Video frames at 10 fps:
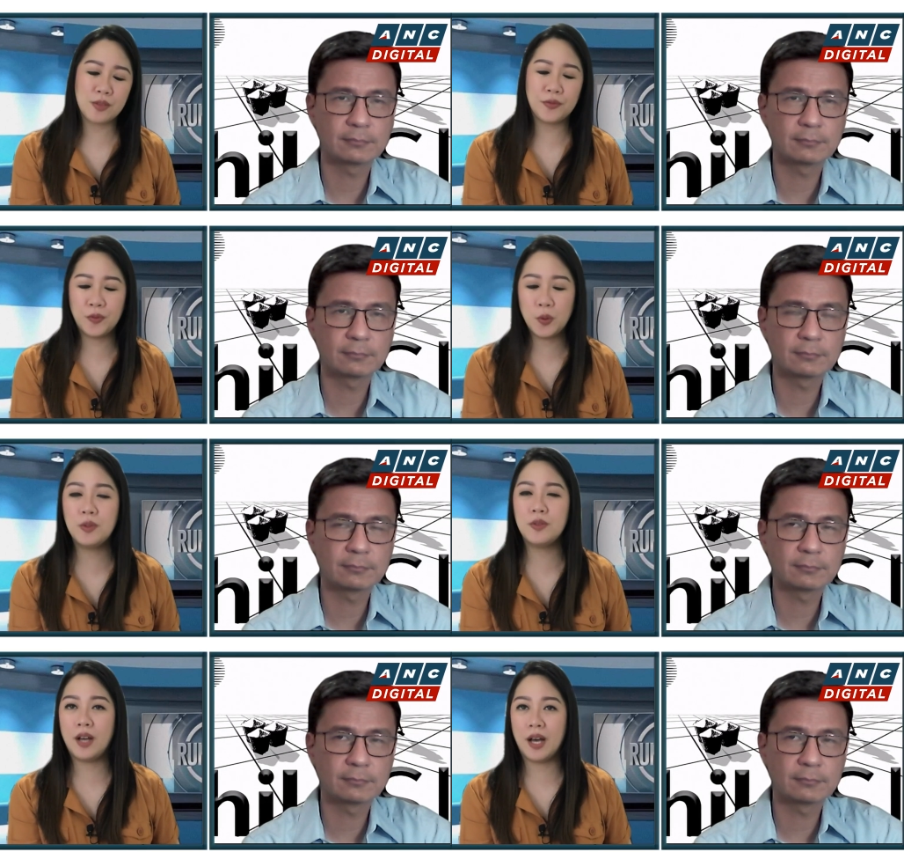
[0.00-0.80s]

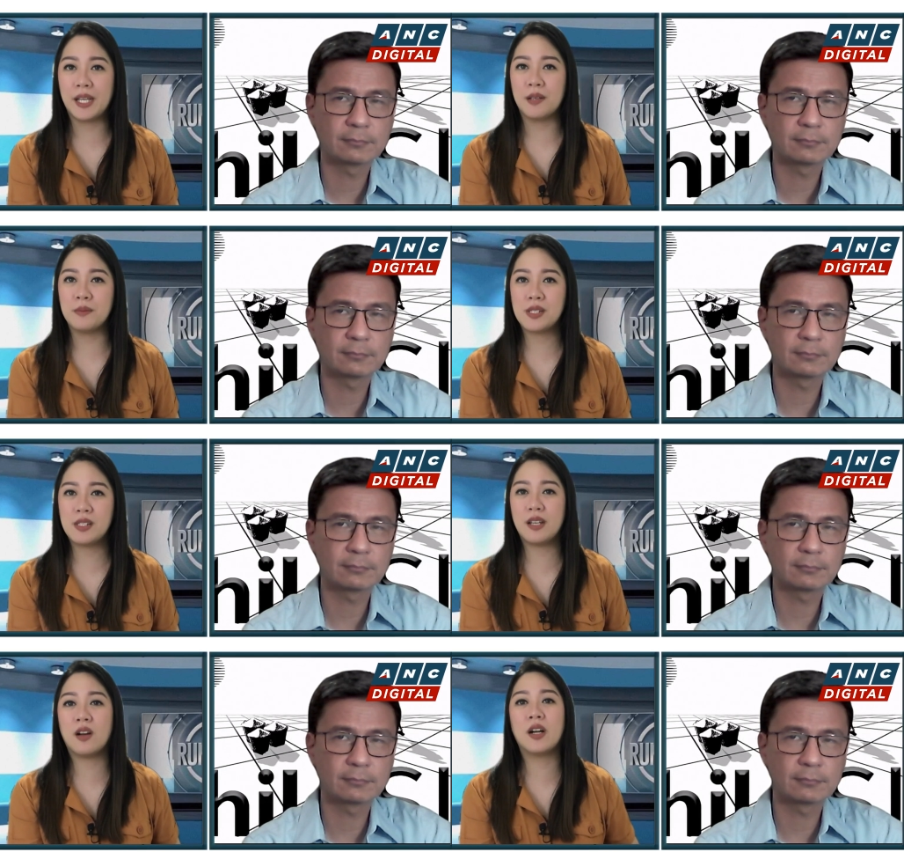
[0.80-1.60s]
Speaker 1: food items
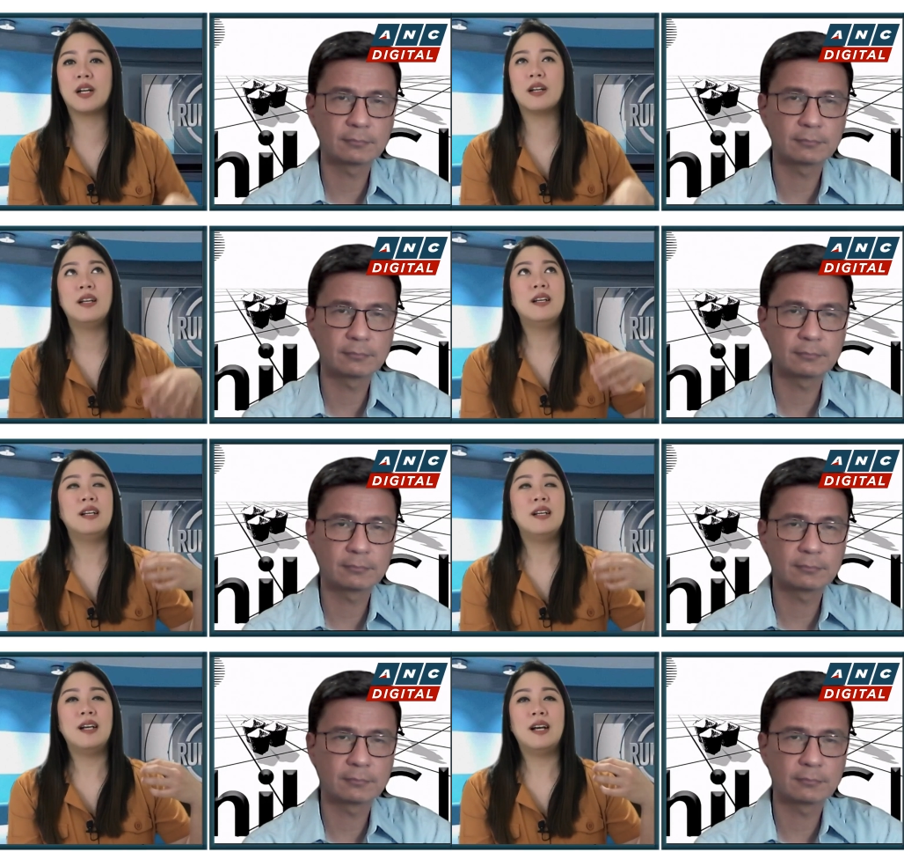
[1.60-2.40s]
that are
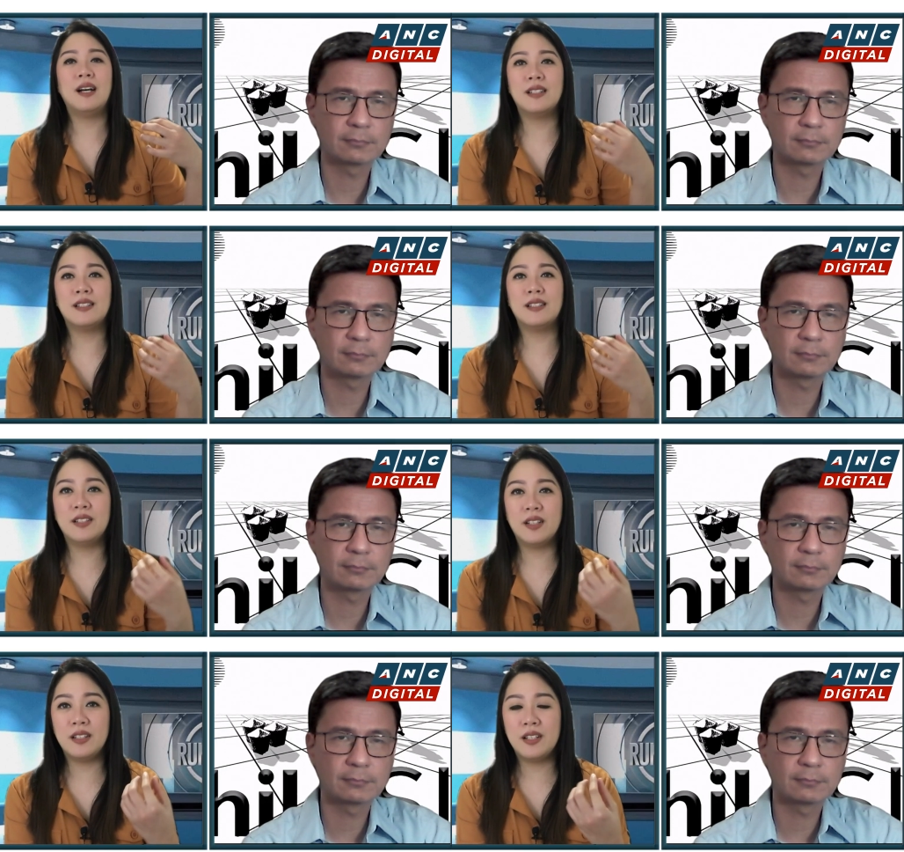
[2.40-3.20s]
uh,
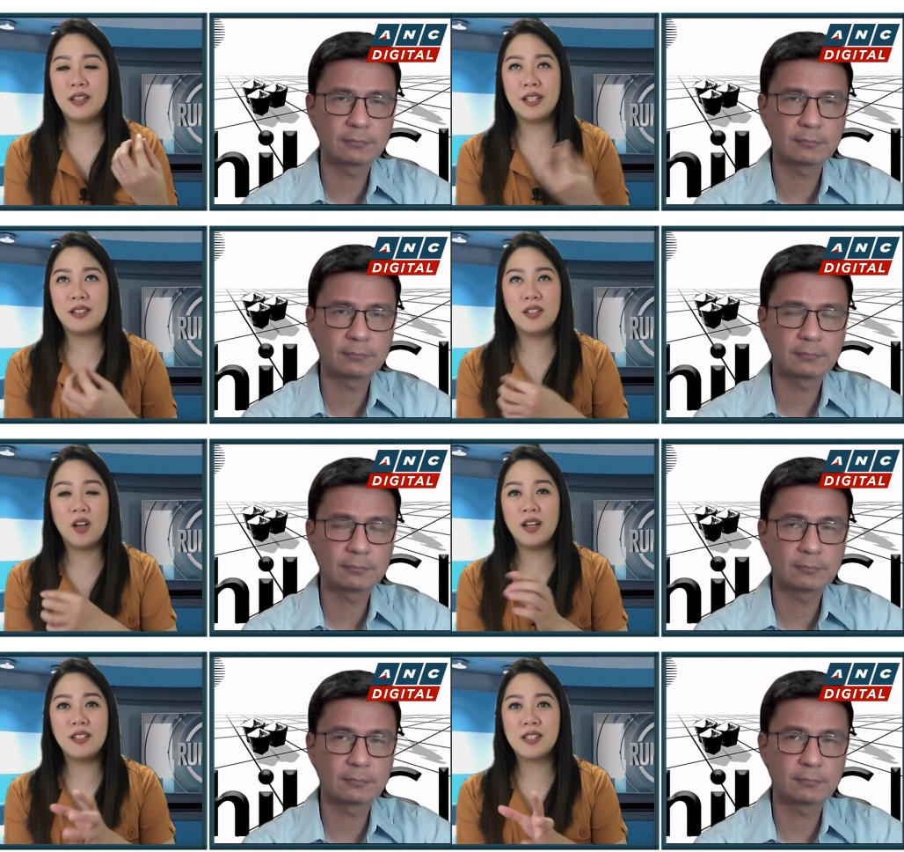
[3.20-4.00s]
that
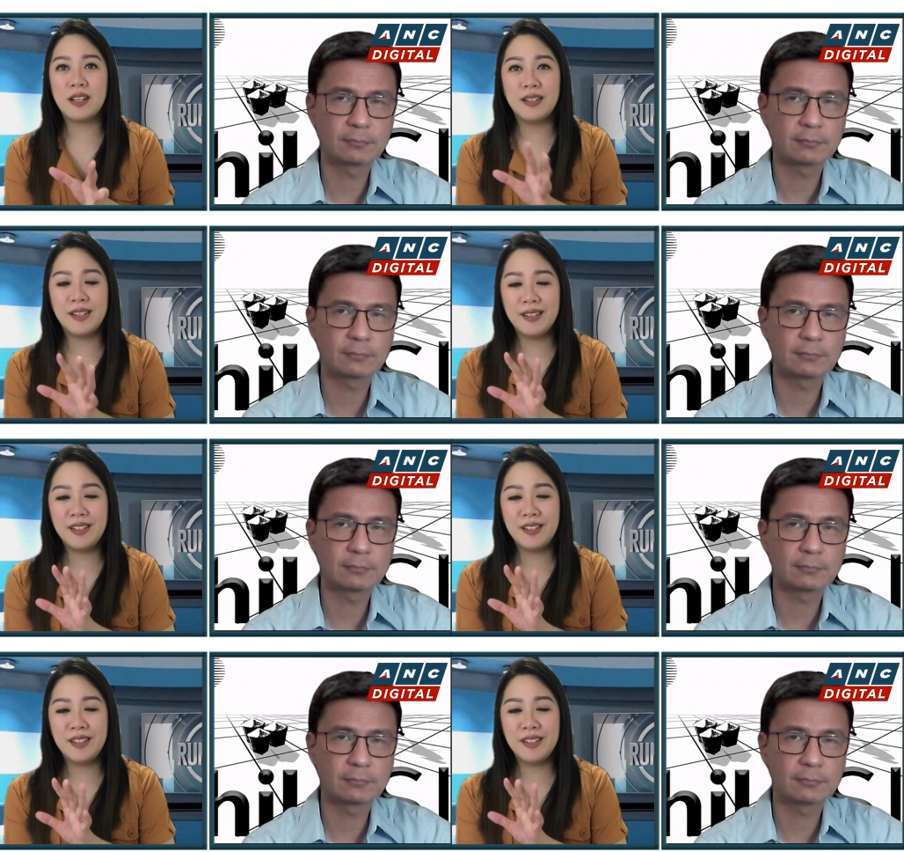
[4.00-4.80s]
non
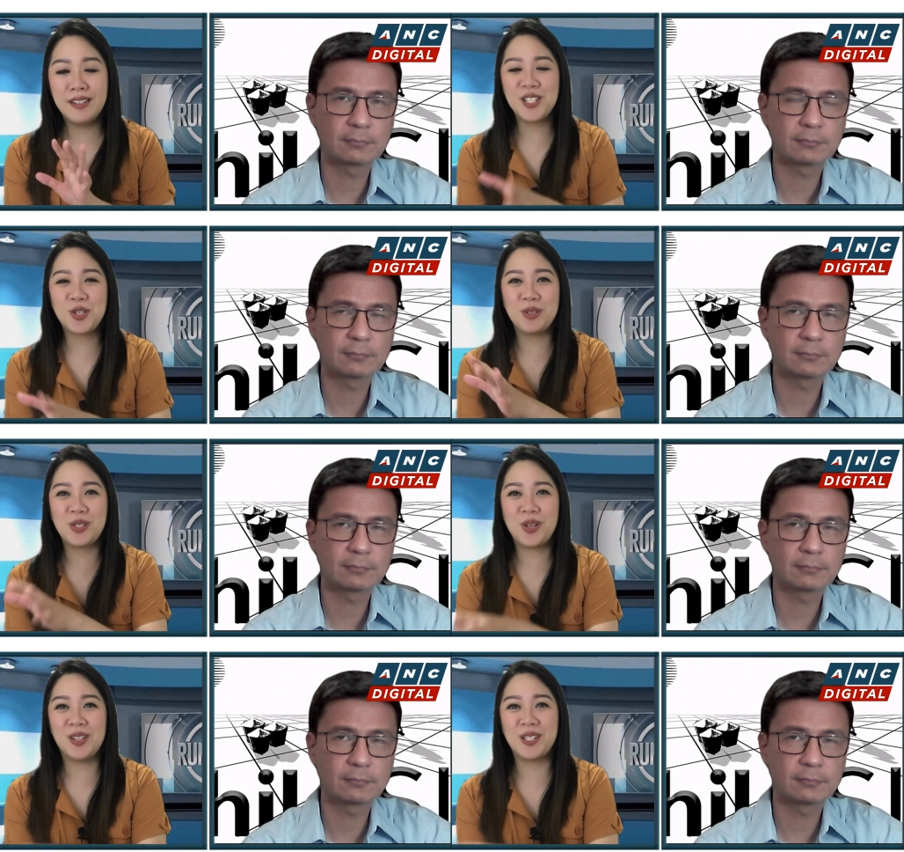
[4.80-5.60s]
non-natural
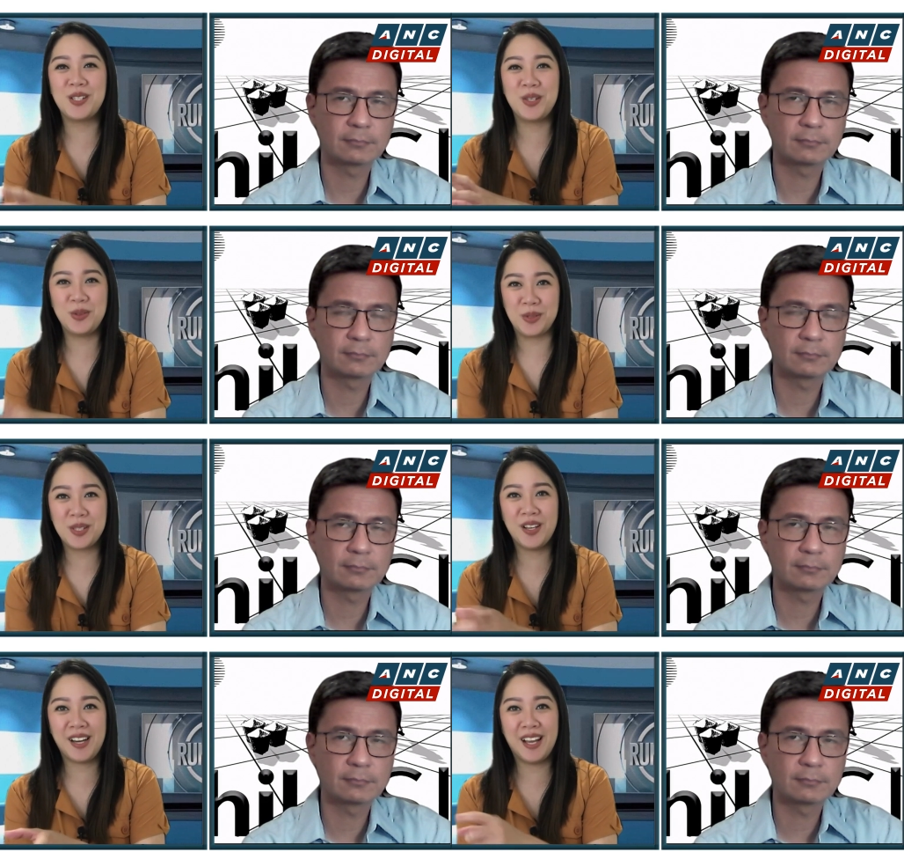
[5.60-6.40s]
salt is used,
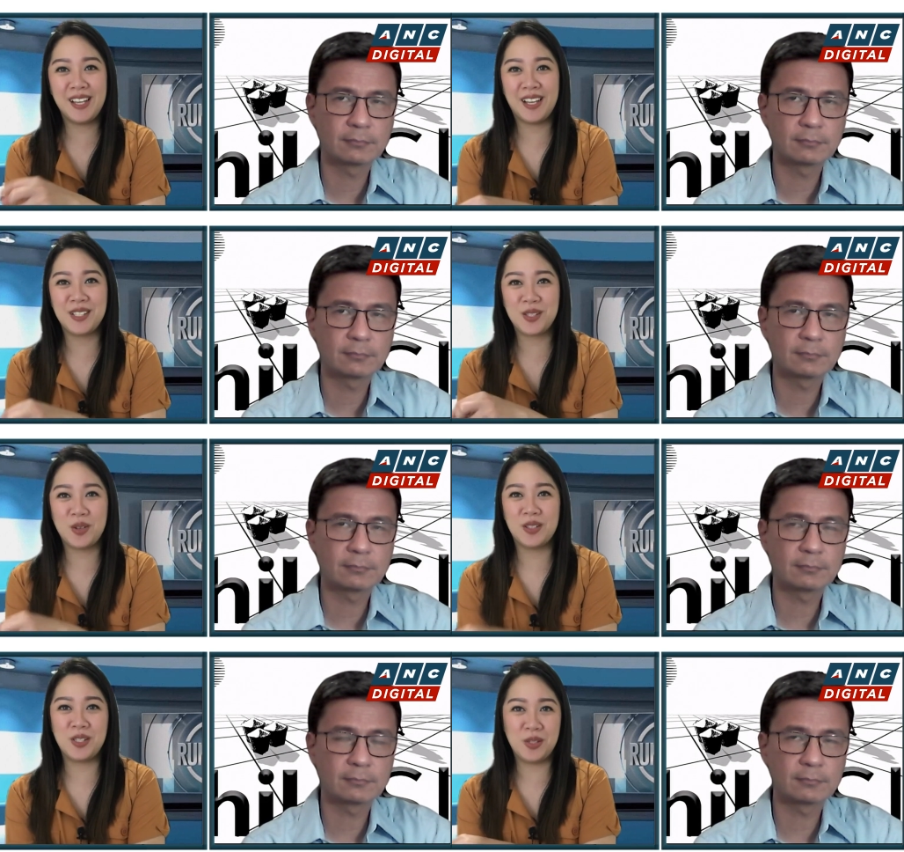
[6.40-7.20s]
non-iodized
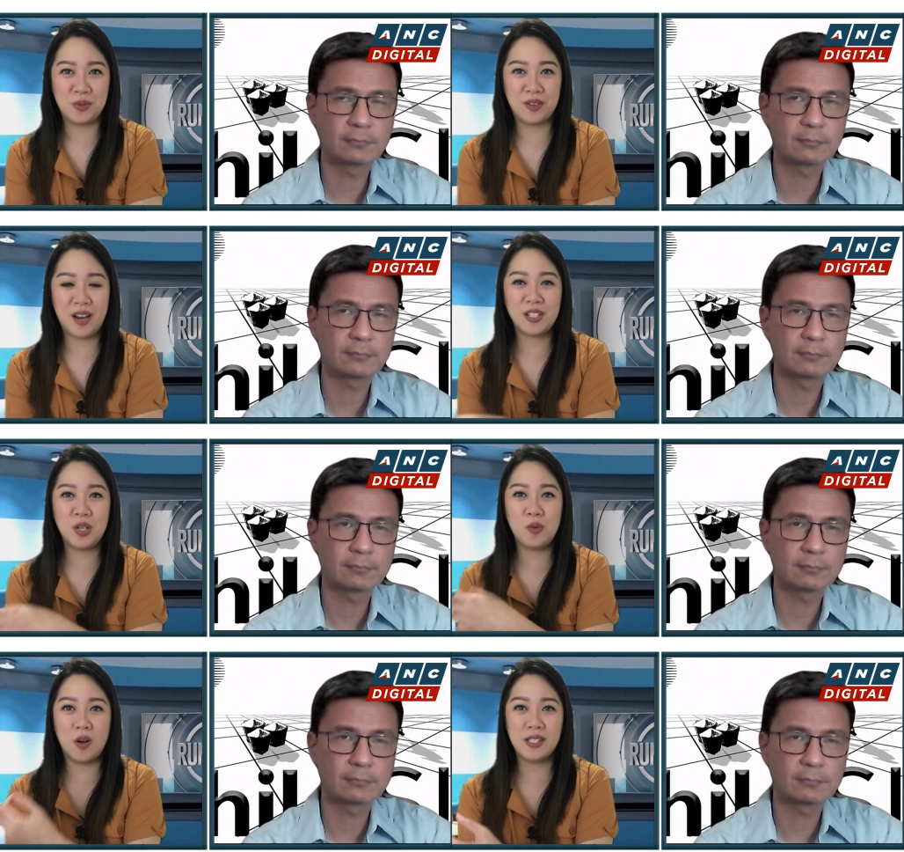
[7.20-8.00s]
salt is used. They're
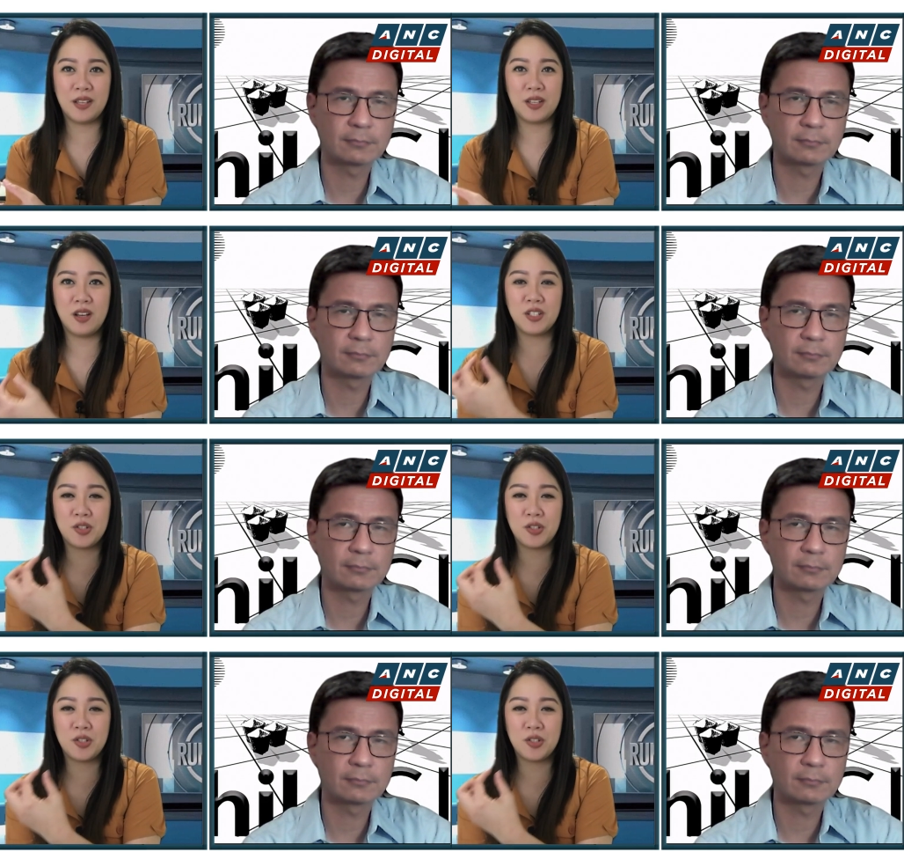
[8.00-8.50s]
actually wanting that natural